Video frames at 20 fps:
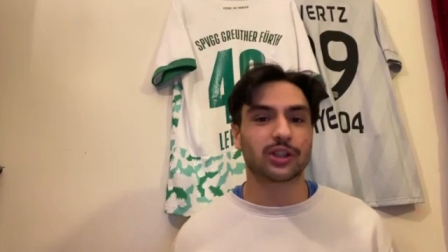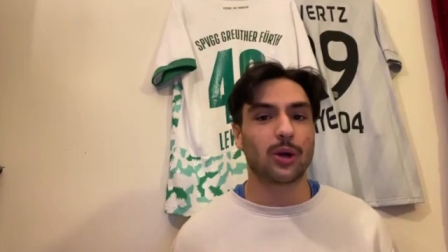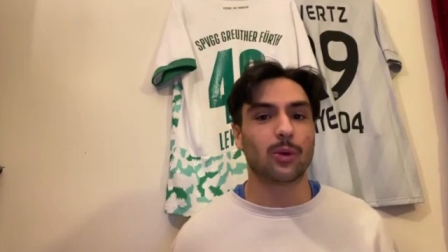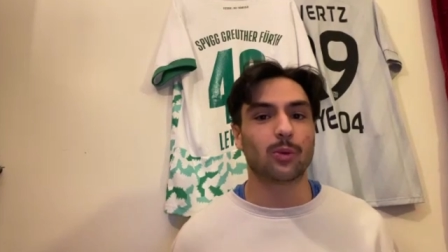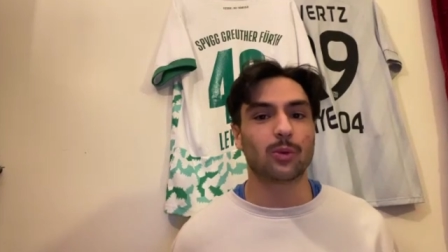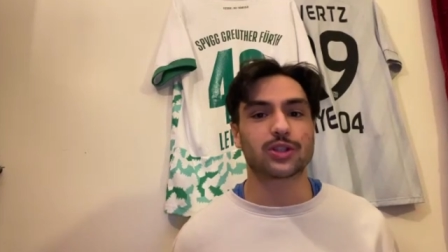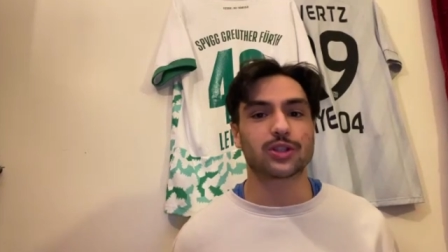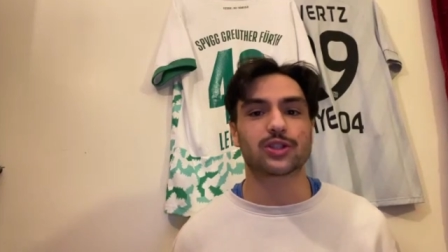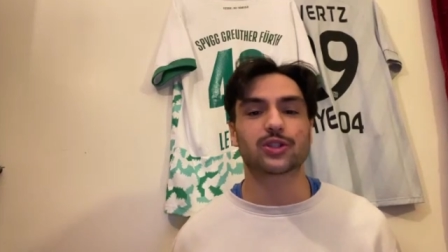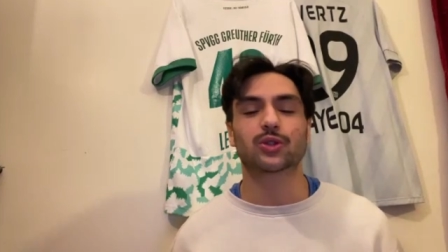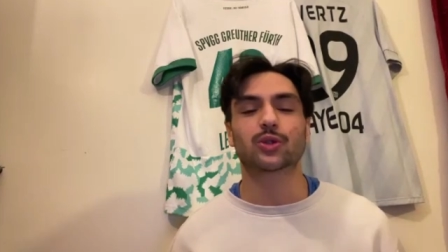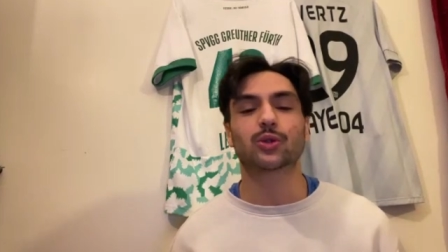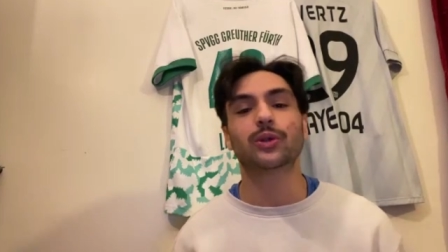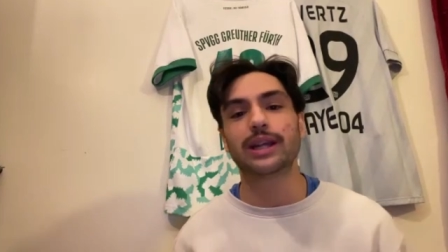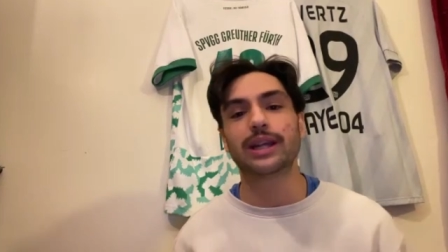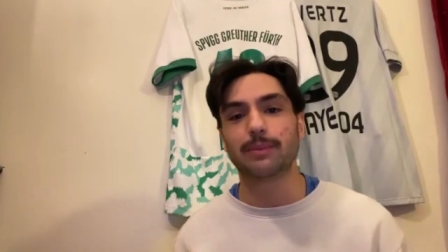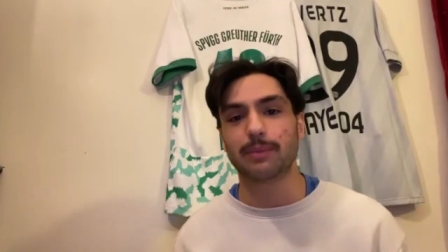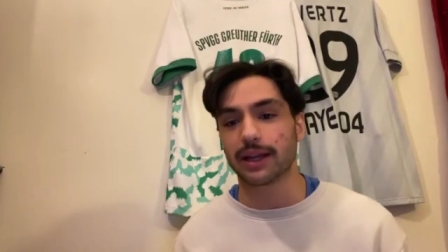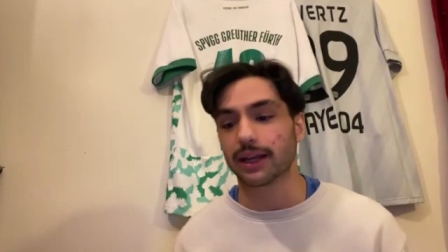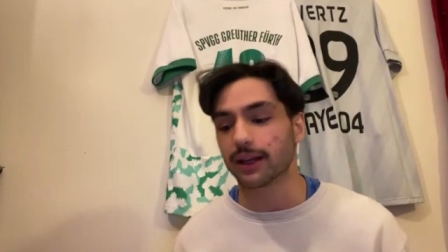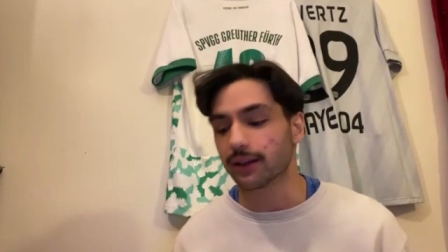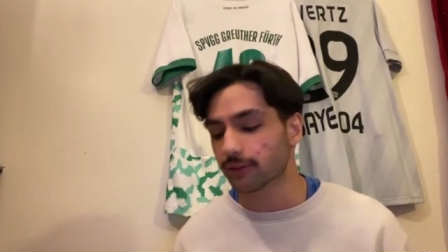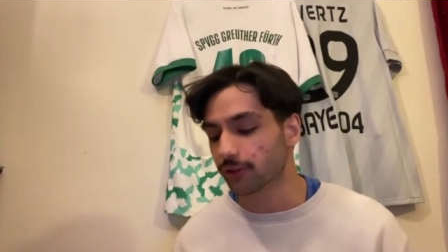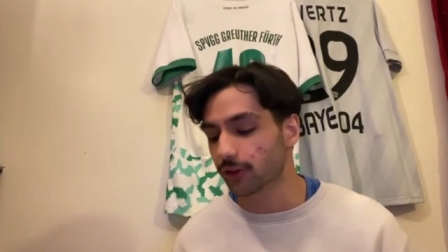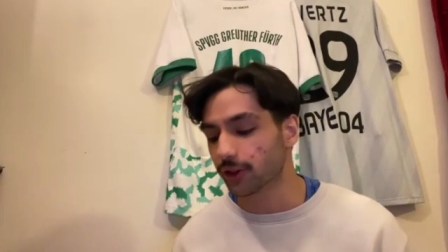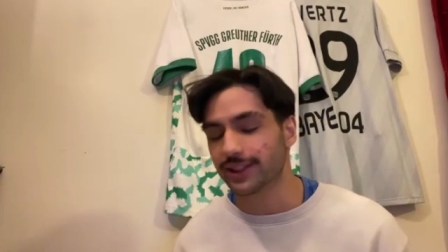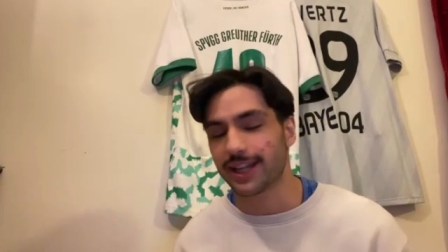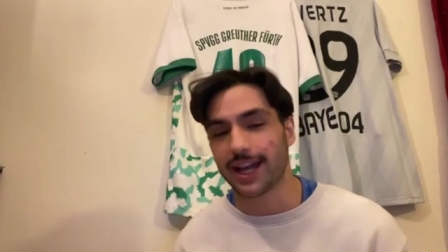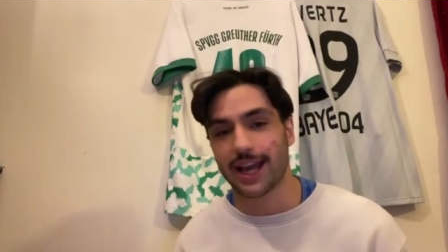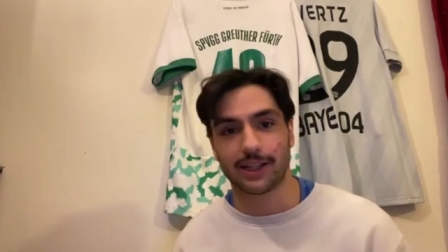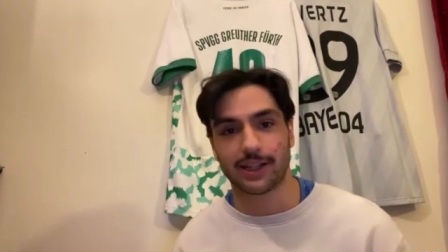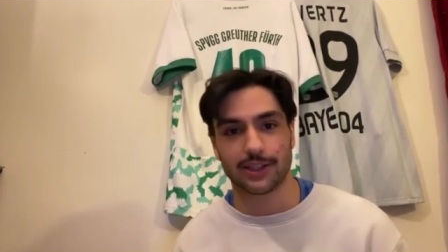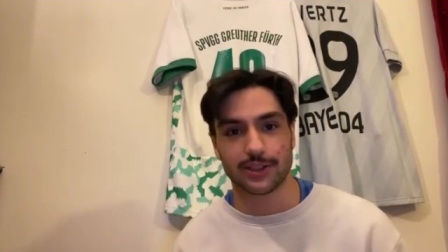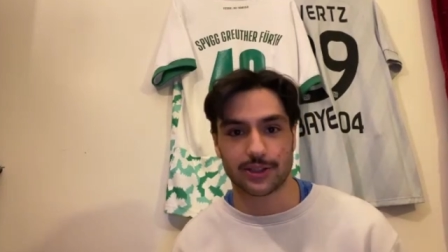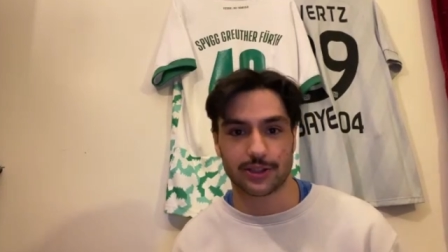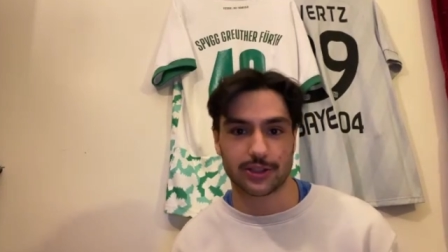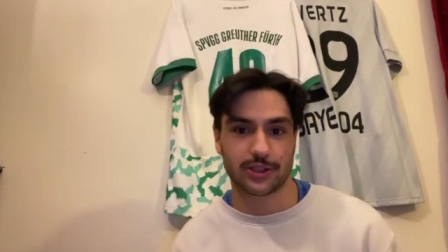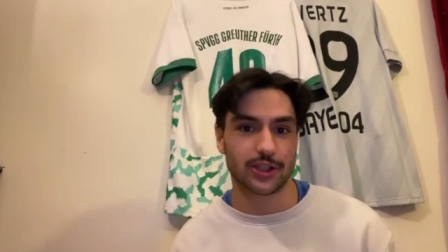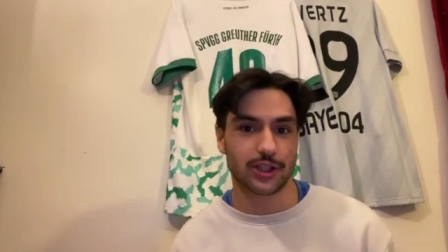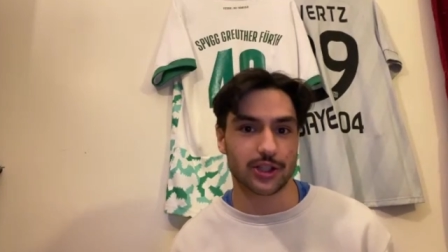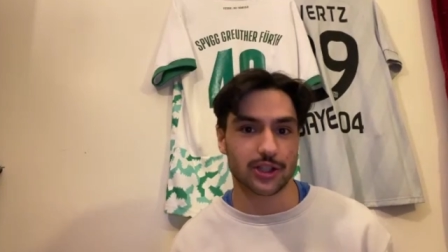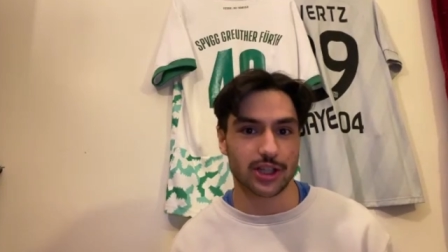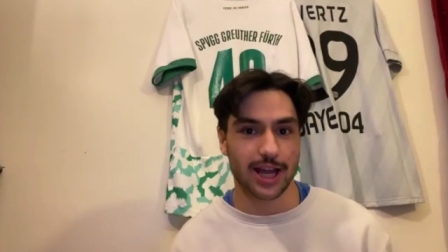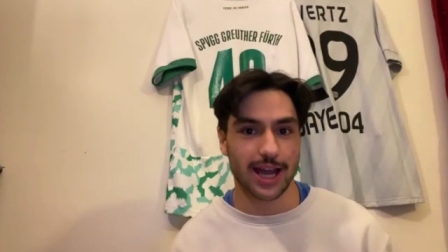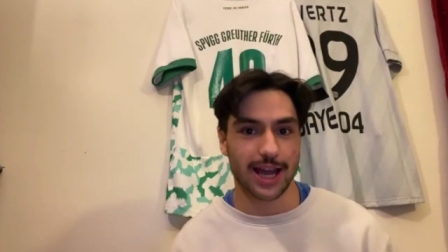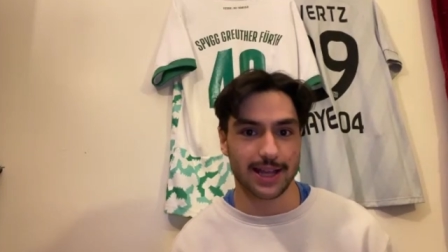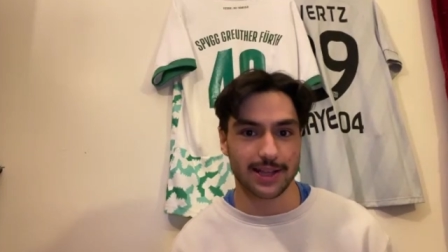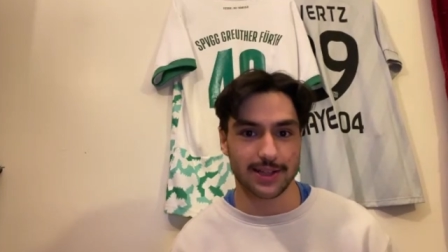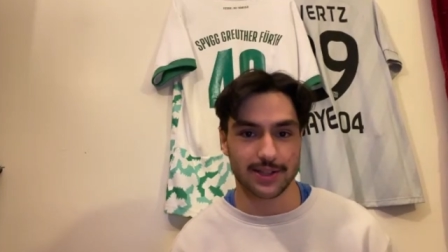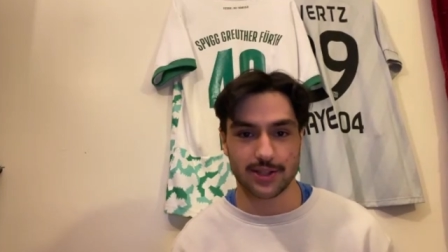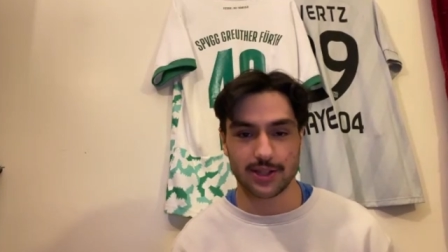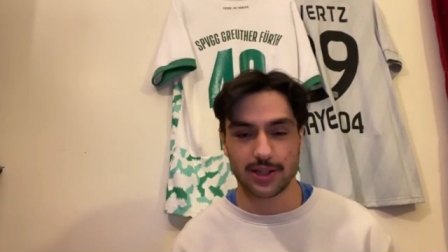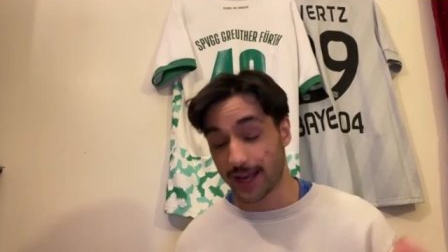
Cup was screaming for talents such as